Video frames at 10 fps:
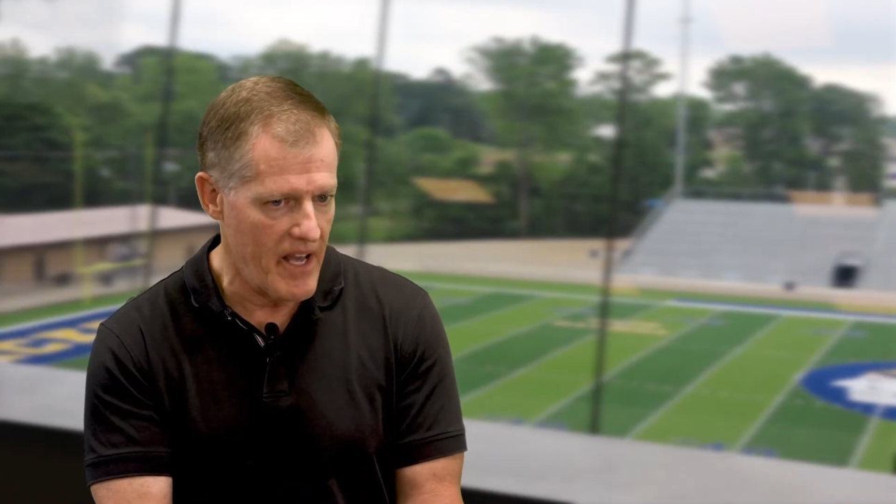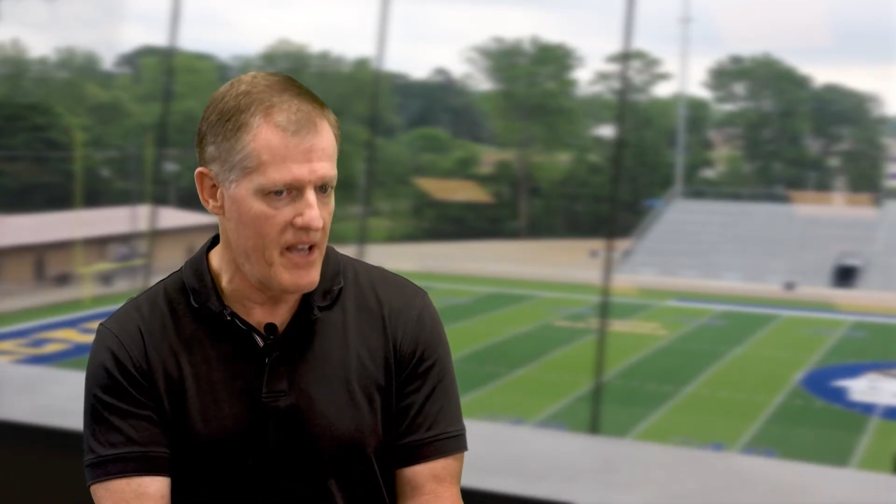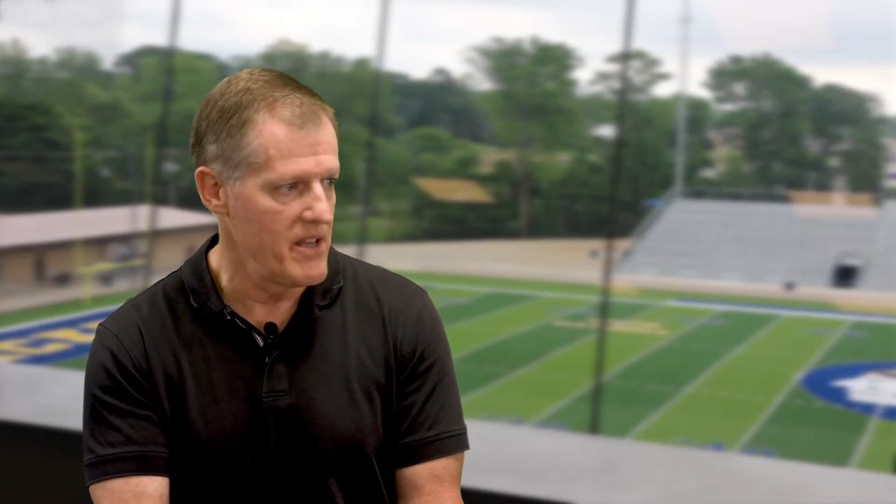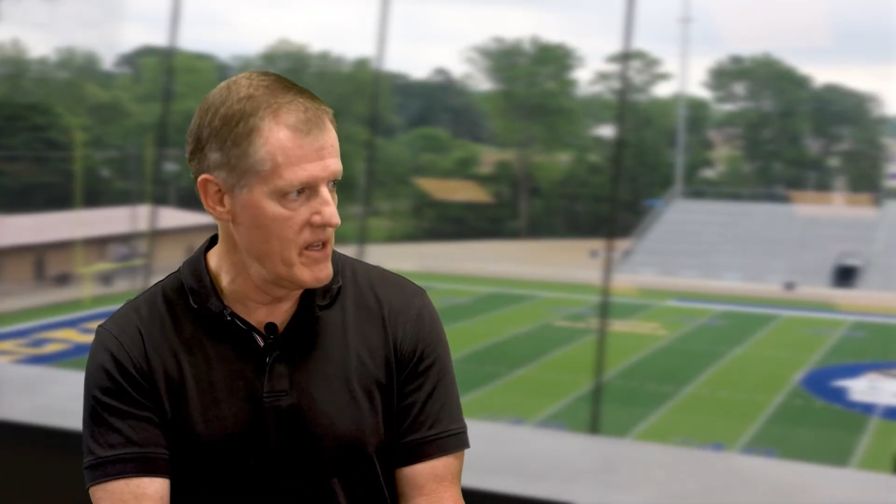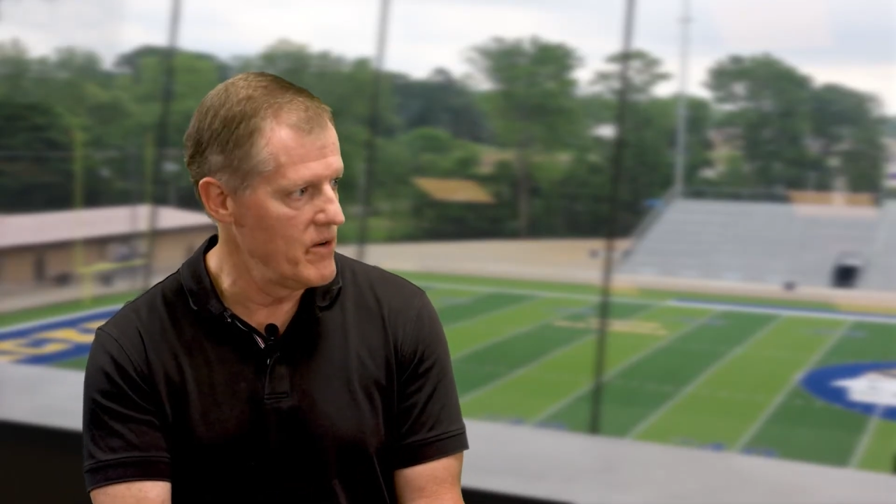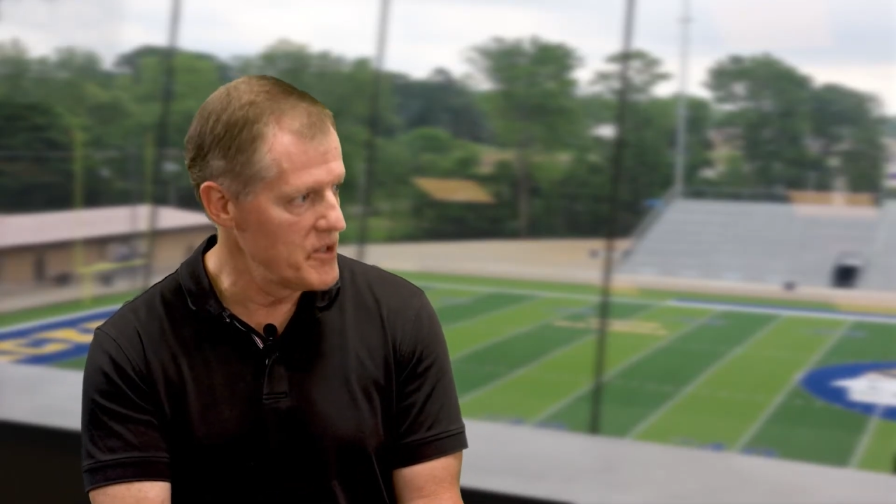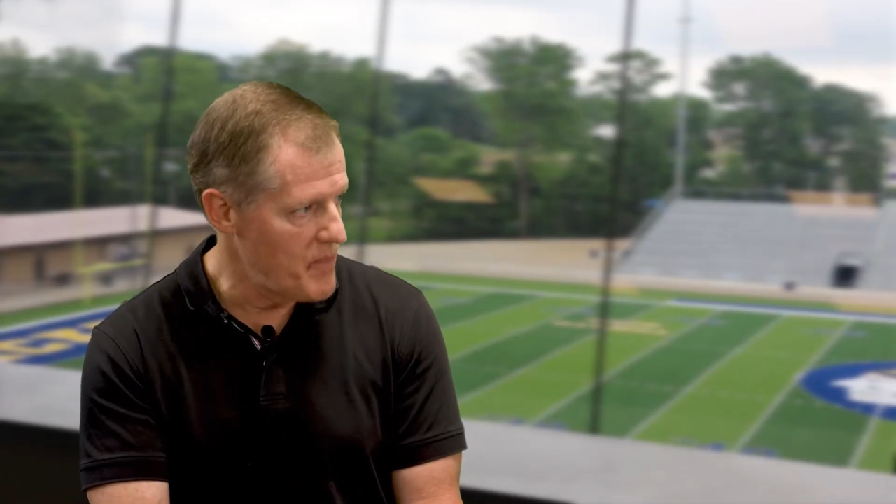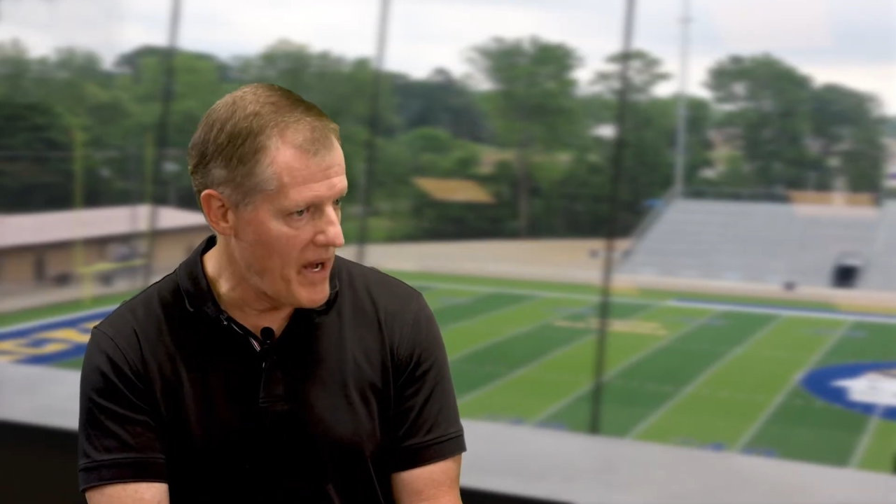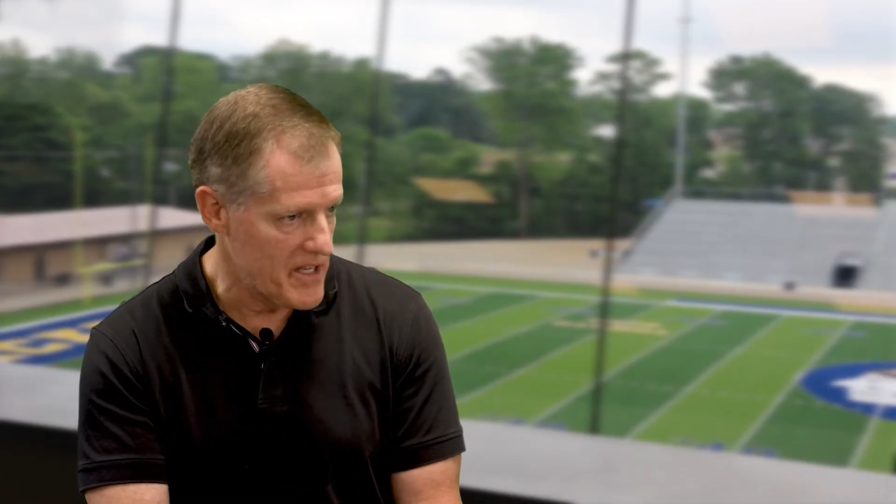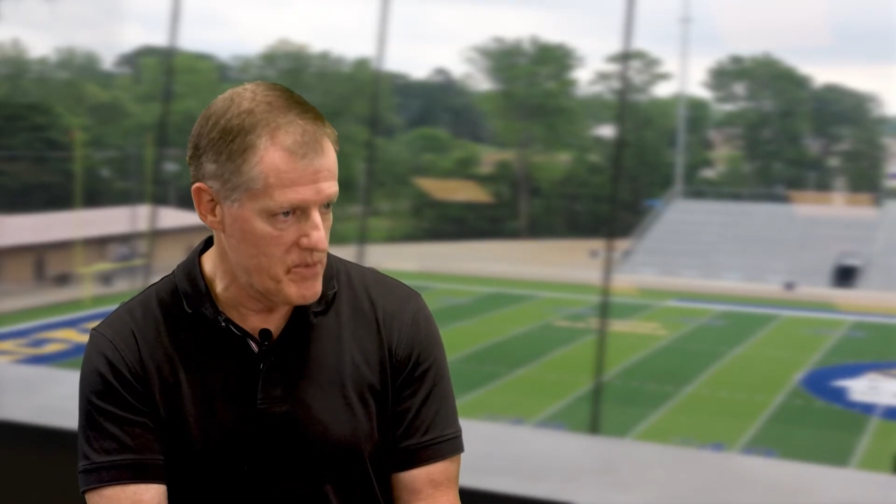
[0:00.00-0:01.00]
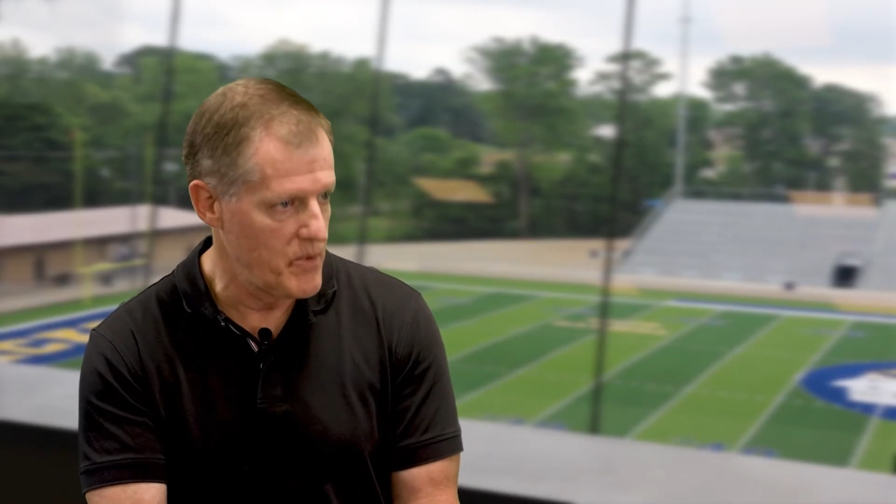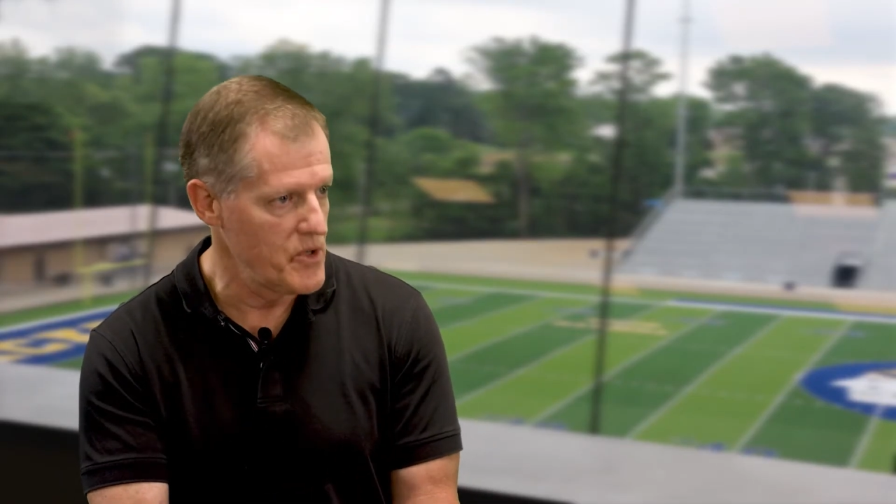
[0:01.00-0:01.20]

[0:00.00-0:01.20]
hey, it's possible.